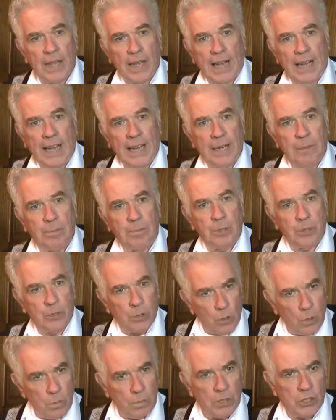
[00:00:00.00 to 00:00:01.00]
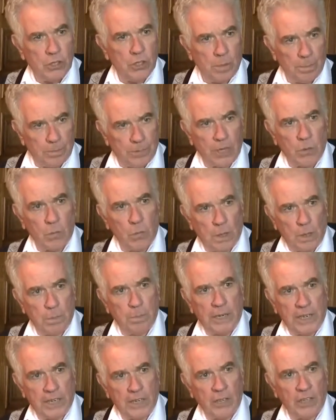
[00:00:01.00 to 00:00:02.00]
I presume something will
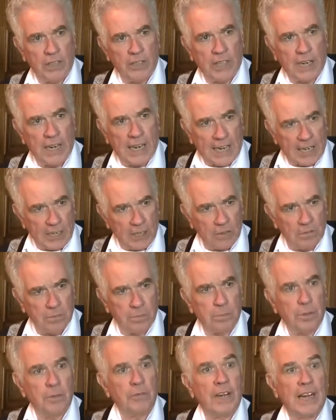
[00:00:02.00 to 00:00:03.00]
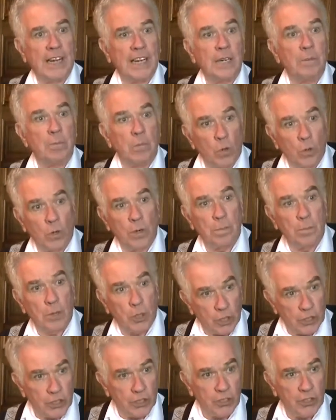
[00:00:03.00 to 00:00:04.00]
be in the line of providing more
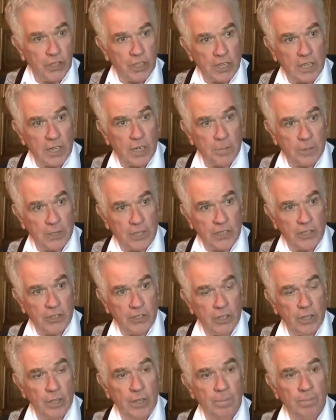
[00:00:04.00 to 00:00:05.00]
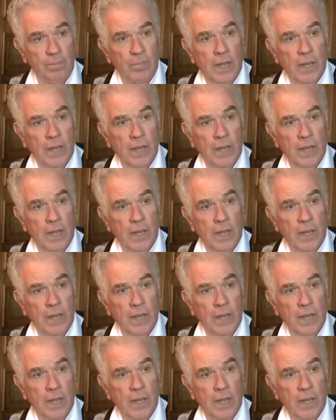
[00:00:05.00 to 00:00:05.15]
emergency accommodation.